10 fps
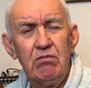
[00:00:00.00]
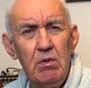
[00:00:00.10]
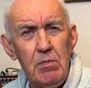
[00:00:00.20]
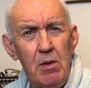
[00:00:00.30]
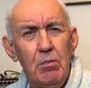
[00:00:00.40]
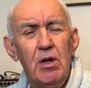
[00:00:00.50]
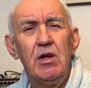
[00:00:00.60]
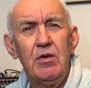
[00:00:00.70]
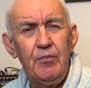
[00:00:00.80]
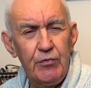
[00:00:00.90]

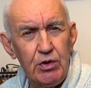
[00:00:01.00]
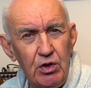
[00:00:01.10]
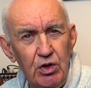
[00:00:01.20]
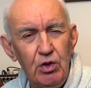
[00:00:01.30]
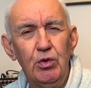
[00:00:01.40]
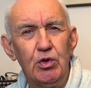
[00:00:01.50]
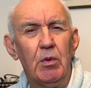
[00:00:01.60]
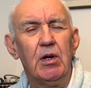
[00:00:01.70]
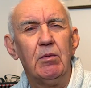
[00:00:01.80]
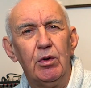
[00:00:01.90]
remember to use
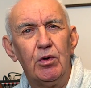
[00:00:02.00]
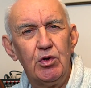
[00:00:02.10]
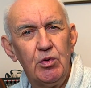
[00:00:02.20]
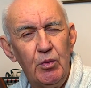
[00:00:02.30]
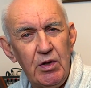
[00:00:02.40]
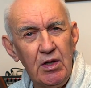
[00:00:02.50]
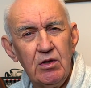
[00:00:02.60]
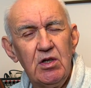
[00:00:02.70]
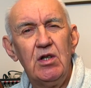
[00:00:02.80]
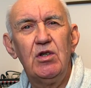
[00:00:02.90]
one, because
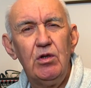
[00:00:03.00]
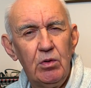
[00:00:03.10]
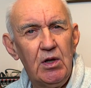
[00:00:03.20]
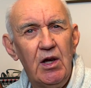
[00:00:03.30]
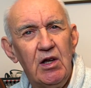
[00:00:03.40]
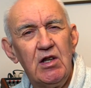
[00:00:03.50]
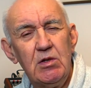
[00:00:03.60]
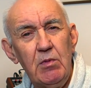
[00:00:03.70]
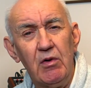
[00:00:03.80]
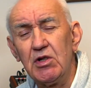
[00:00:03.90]
without it you can get
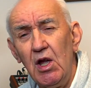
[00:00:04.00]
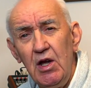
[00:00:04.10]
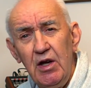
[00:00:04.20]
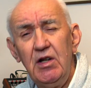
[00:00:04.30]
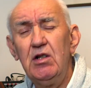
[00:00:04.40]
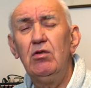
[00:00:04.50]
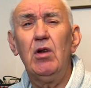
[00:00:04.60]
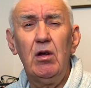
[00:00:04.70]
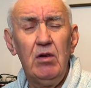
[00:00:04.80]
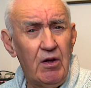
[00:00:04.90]
some errors. And it
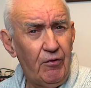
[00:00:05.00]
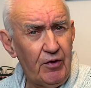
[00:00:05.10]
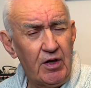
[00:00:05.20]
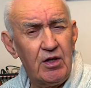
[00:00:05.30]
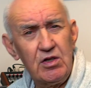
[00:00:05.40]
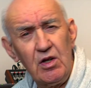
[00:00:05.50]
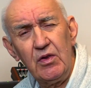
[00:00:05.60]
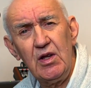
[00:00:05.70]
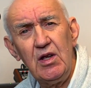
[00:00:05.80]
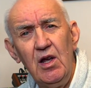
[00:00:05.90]
not only affects
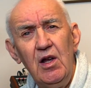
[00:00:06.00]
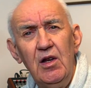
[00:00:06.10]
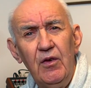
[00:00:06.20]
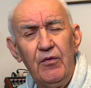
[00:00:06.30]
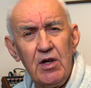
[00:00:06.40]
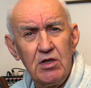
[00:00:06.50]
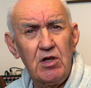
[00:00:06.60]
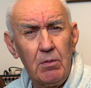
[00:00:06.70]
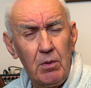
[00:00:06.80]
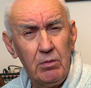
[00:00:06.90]
the
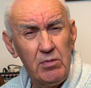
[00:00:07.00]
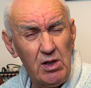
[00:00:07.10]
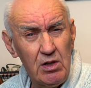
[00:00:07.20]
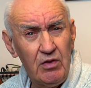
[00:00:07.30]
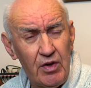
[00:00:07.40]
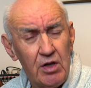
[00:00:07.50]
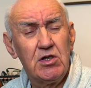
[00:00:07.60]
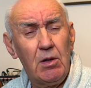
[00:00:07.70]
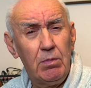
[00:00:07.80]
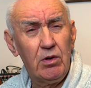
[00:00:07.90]

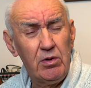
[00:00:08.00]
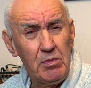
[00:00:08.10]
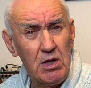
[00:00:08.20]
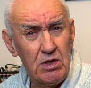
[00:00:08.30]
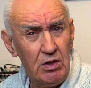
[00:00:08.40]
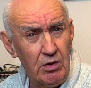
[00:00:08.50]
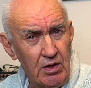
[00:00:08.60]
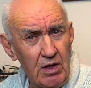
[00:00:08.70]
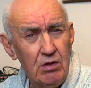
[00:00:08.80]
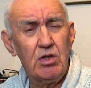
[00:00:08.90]
VSWR meter on
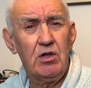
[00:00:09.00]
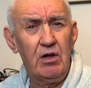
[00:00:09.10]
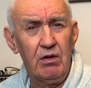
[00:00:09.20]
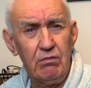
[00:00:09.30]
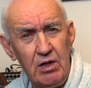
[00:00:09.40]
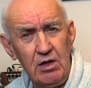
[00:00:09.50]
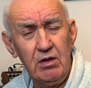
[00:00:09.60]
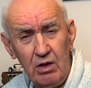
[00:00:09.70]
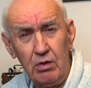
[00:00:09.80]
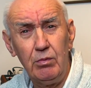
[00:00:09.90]
the outside of the radio,
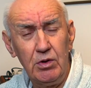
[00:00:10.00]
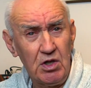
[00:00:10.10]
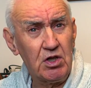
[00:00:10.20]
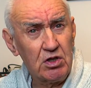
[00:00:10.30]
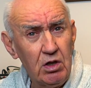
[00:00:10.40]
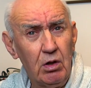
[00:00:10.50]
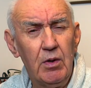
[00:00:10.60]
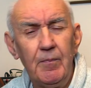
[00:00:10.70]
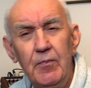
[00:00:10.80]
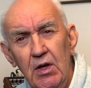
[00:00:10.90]
in other words an external
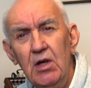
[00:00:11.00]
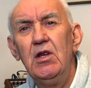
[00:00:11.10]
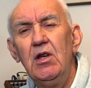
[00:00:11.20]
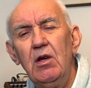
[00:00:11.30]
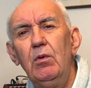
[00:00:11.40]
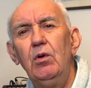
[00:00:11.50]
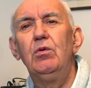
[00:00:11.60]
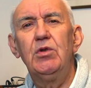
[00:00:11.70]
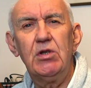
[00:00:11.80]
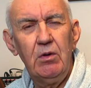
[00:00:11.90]
one, it will
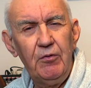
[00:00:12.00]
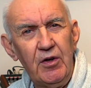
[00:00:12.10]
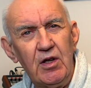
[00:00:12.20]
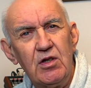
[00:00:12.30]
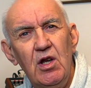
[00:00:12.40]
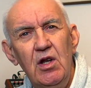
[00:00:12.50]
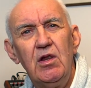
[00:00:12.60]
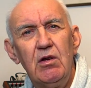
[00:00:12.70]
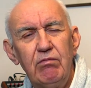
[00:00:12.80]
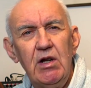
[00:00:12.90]
also affect
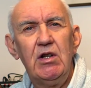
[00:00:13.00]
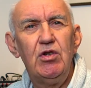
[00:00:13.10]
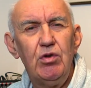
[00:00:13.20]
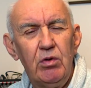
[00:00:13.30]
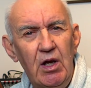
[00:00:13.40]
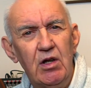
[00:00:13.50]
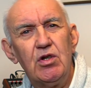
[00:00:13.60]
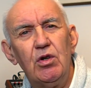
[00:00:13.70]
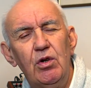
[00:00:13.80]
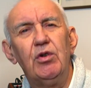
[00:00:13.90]
the readings you
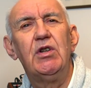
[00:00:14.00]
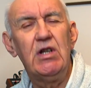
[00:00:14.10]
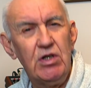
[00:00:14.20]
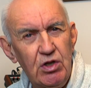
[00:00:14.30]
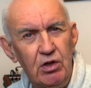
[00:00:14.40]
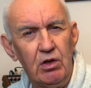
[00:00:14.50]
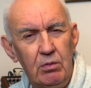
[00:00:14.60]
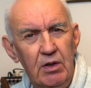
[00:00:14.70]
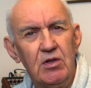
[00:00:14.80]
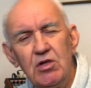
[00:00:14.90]
get on an internal
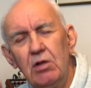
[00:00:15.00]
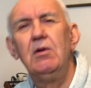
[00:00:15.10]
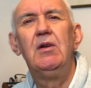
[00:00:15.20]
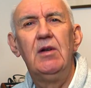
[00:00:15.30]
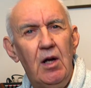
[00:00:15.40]
one. So